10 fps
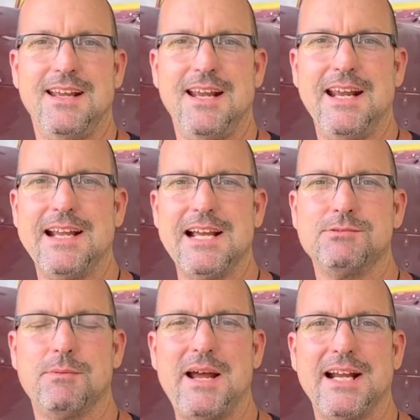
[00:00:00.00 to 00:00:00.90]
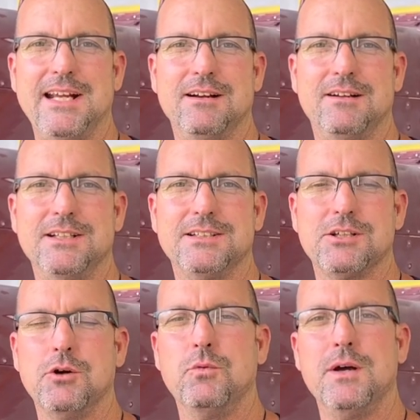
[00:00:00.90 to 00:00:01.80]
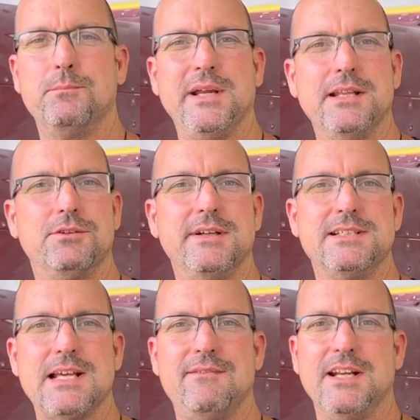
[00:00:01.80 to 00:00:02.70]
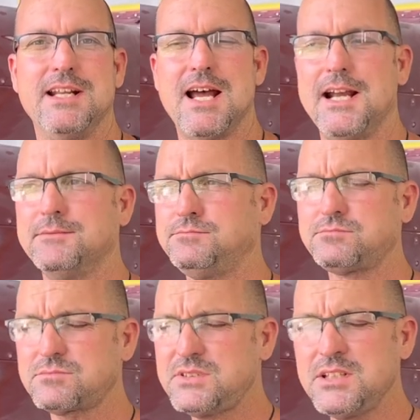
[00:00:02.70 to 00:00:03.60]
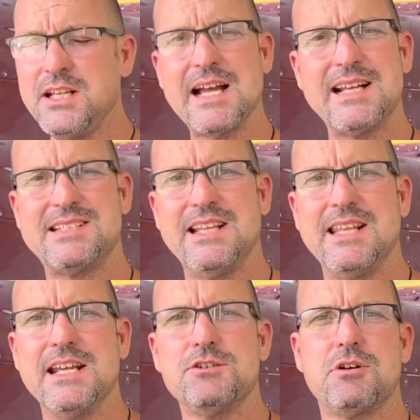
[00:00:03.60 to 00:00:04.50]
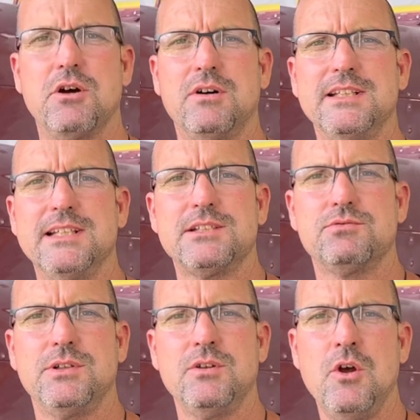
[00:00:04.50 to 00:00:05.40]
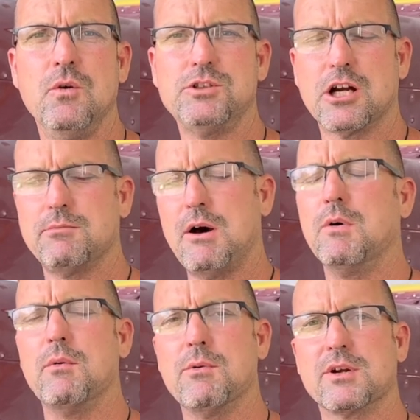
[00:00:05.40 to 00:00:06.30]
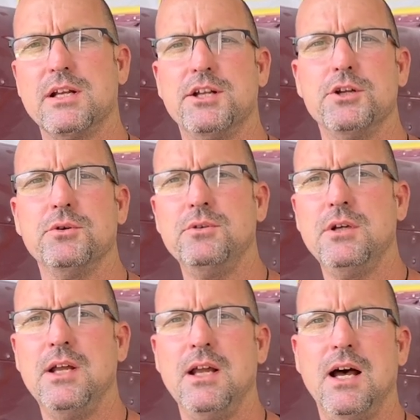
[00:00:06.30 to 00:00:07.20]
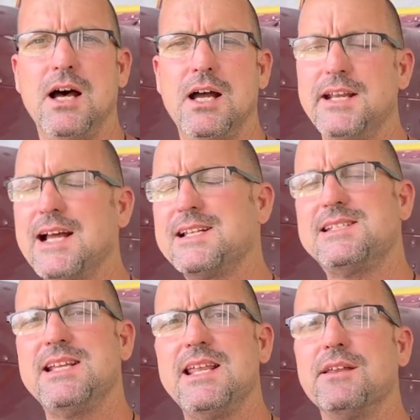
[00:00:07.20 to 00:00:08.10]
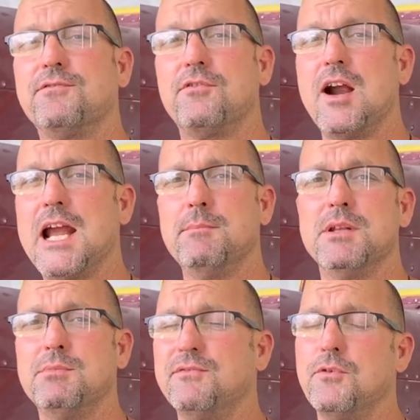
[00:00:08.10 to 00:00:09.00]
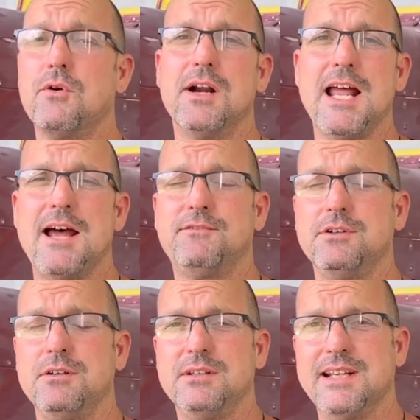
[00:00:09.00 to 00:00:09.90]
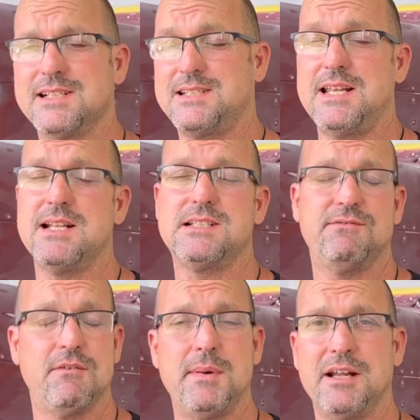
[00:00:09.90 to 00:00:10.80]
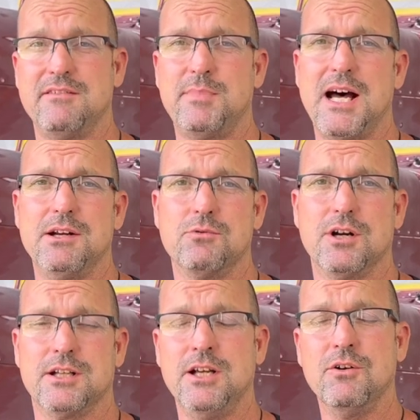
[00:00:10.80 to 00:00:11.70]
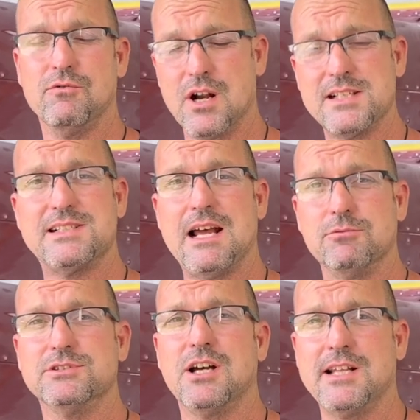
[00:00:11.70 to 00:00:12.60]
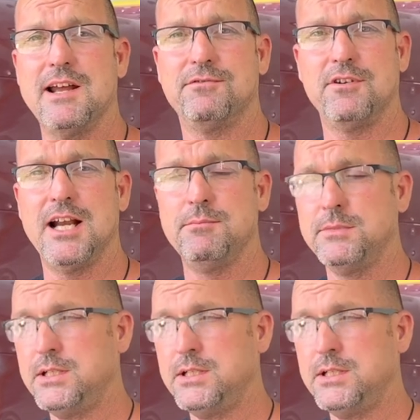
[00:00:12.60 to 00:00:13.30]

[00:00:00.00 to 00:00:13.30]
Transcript: Hey guys, we're back here on this 01 Pete 379. You got to see the intro on this one, talk about what we were gonna do. Uh, you got to see the frame, the before and after, the extensive amount of body work, rust that was on that frame.